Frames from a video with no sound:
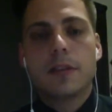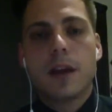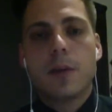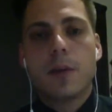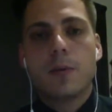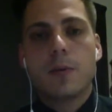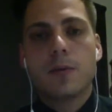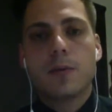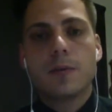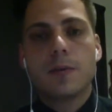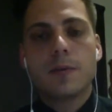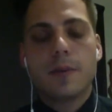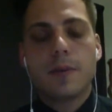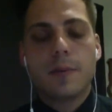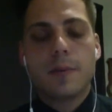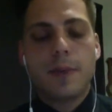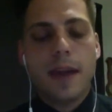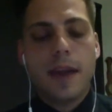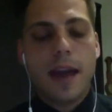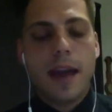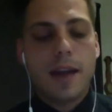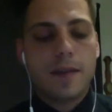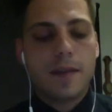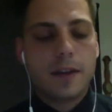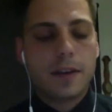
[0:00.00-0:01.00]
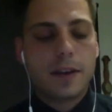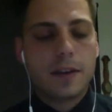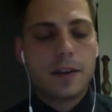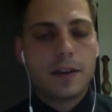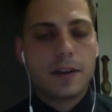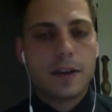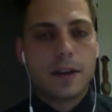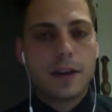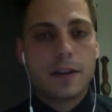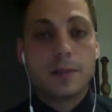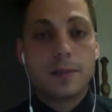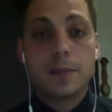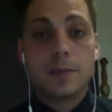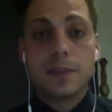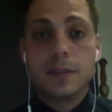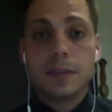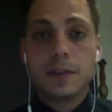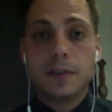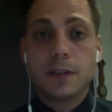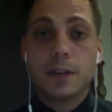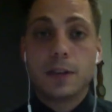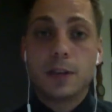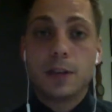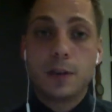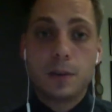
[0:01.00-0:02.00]
I will be having
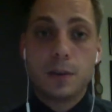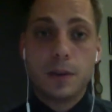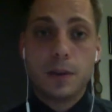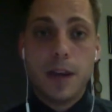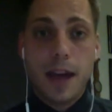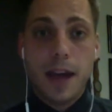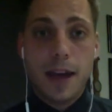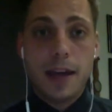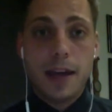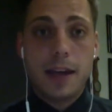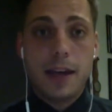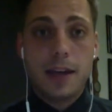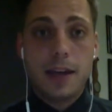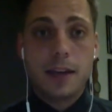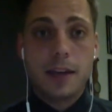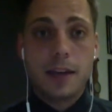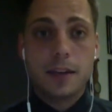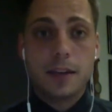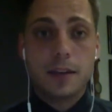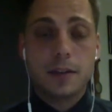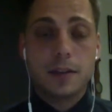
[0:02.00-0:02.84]
specific Q&A